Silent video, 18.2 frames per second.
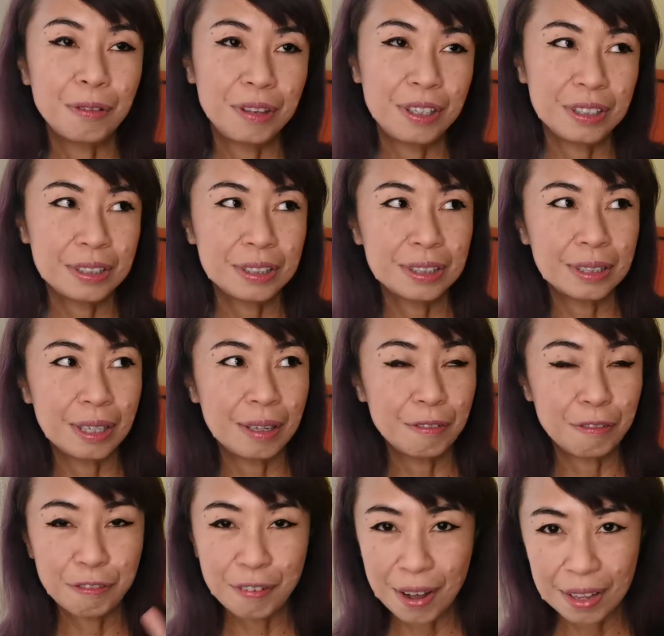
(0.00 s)
this
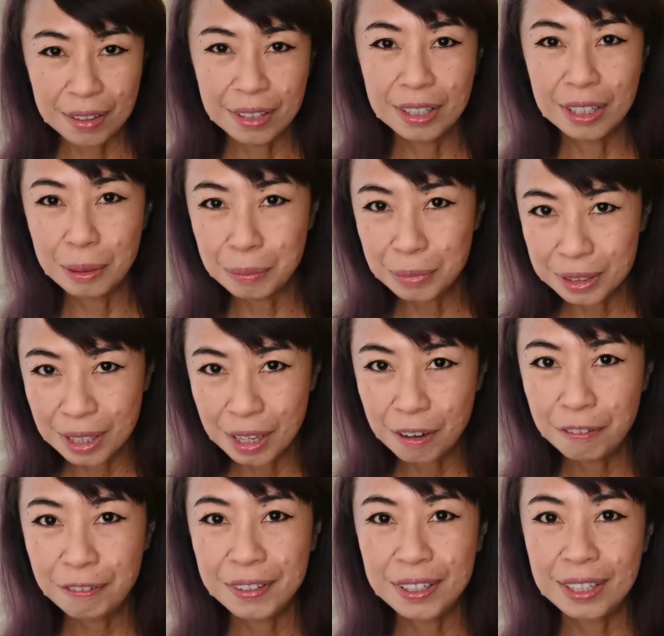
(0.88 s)
father
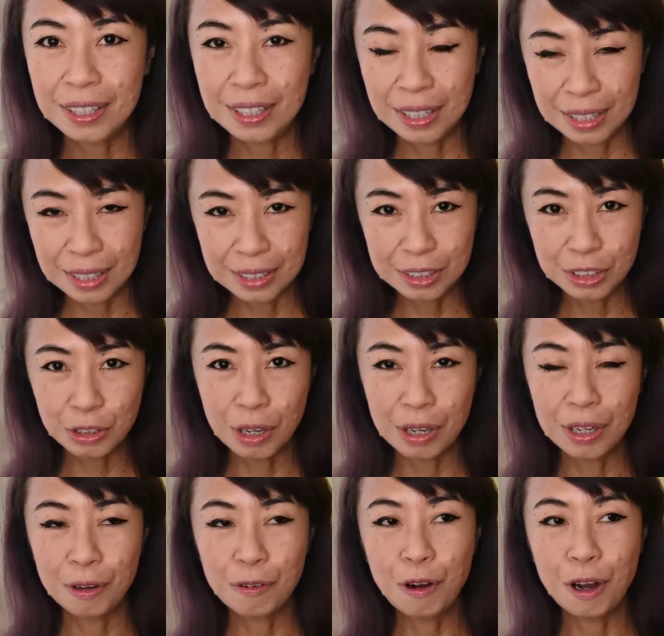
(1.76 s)
himself, he is
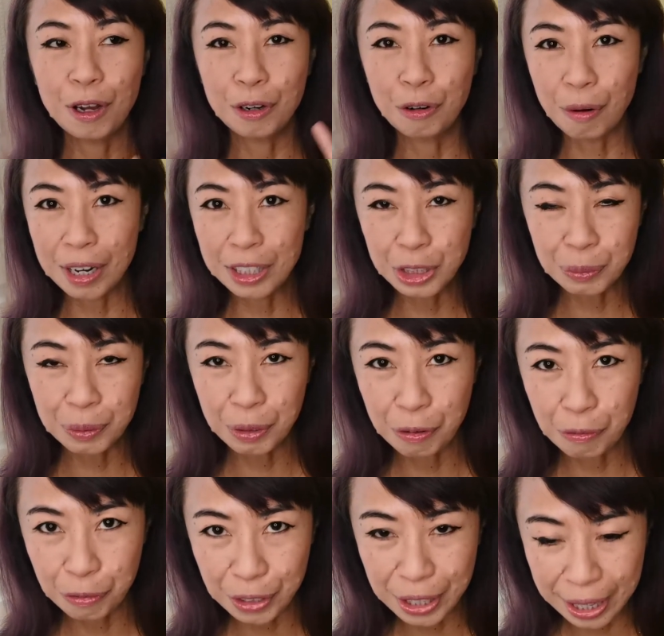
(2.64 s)
a graduate
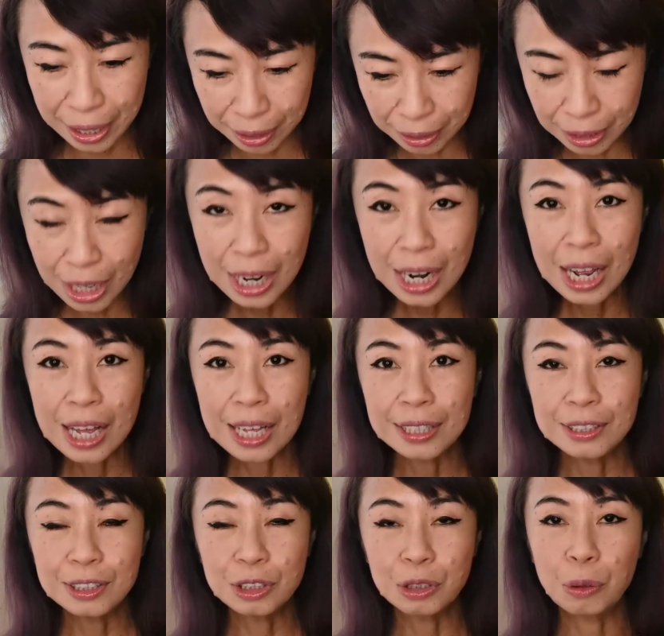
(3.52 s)
of Yale,
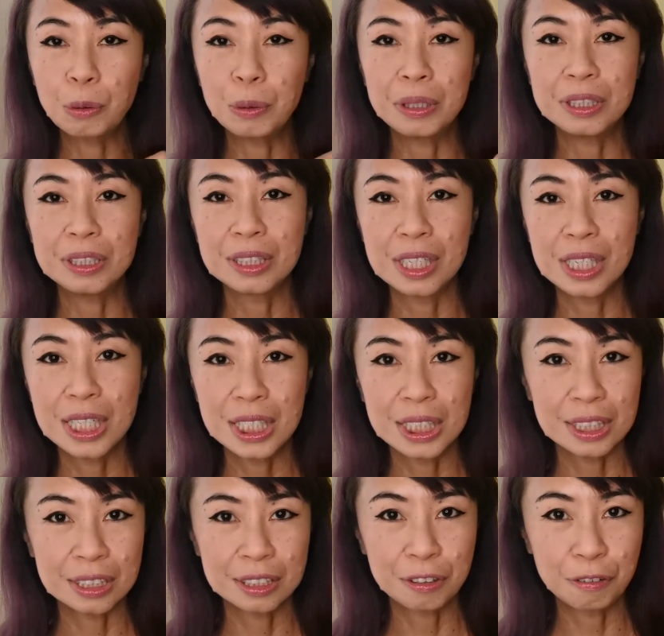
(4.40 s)
and so is
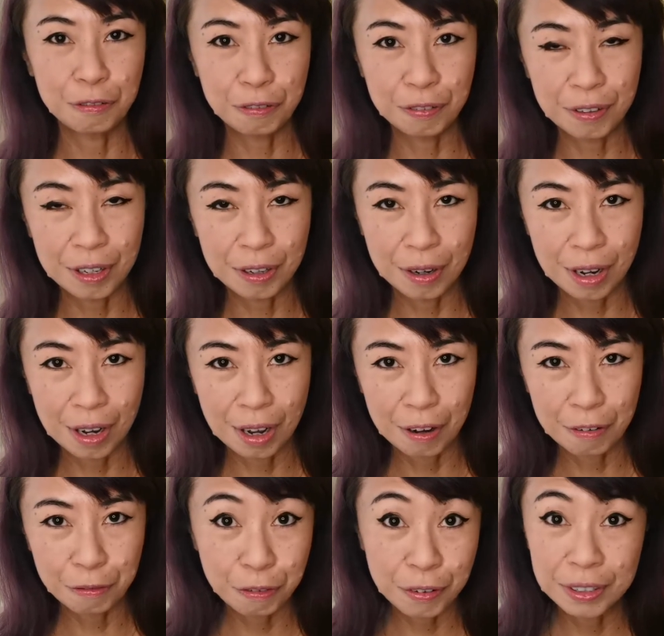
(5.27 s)
his
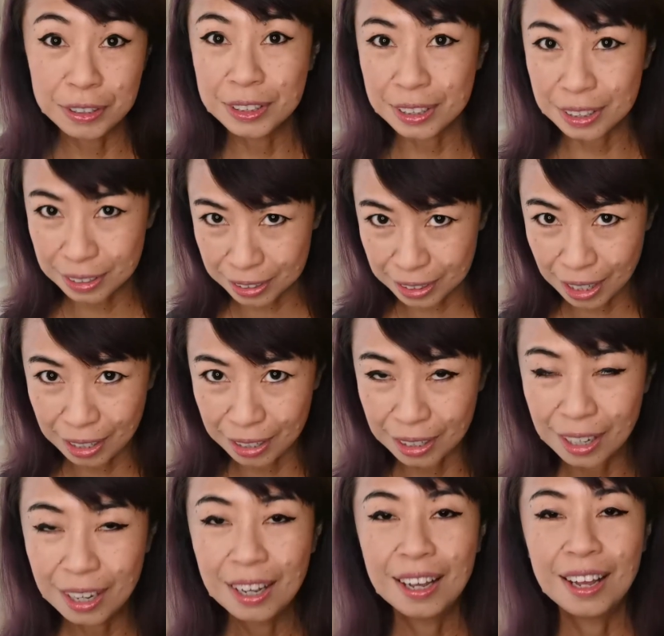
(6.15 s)
first
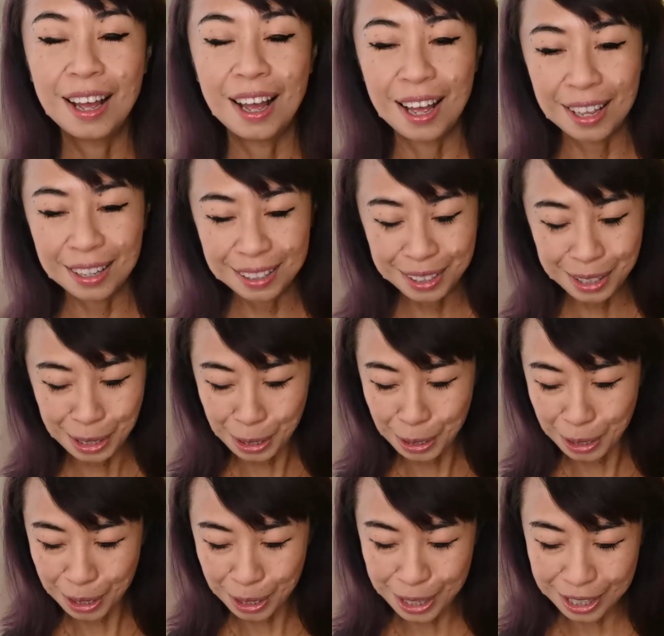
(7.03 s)
son. And
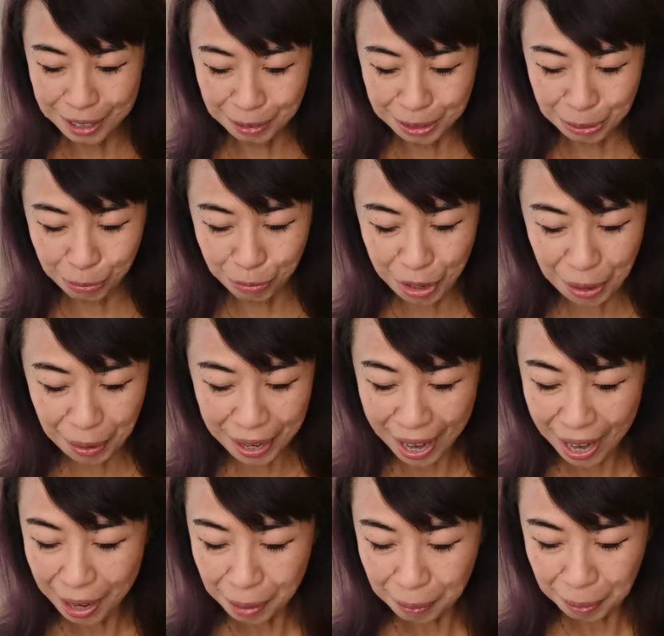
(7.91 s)
he was
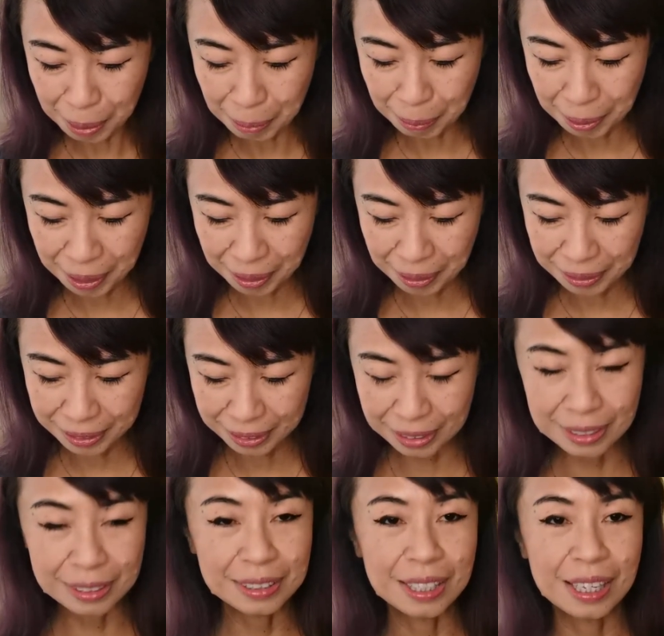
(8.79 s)
very angry
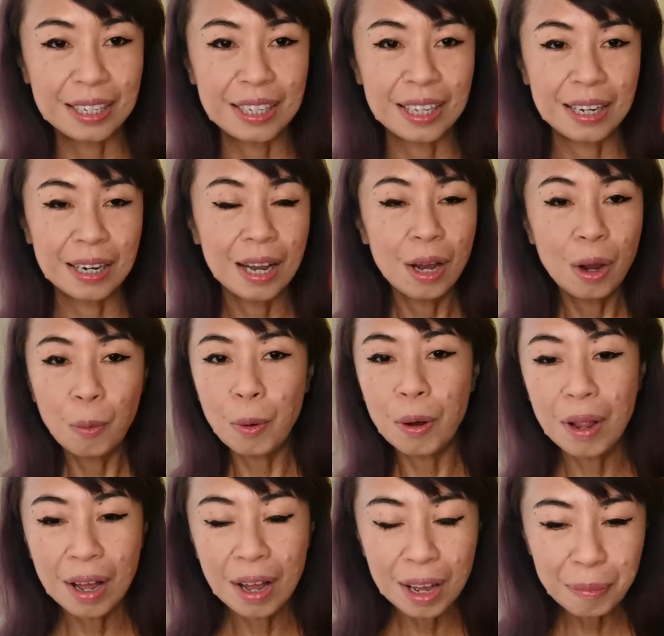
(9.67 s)
because he said that,
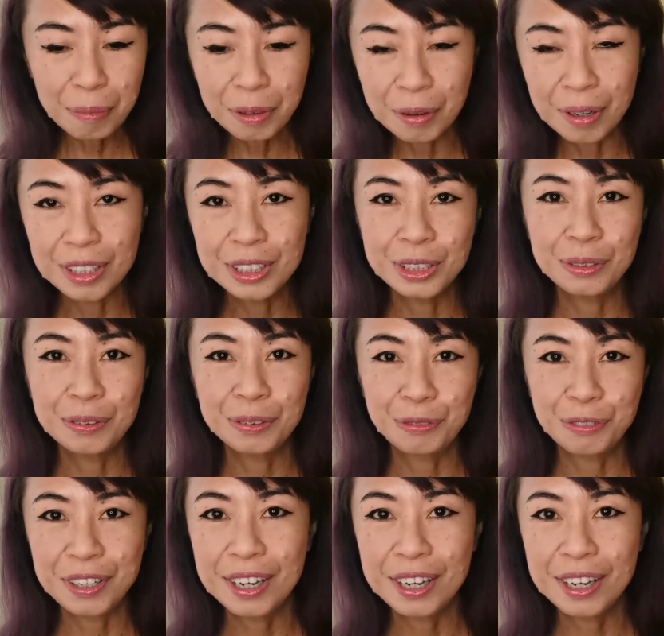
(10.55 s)
well, I'm a graduate of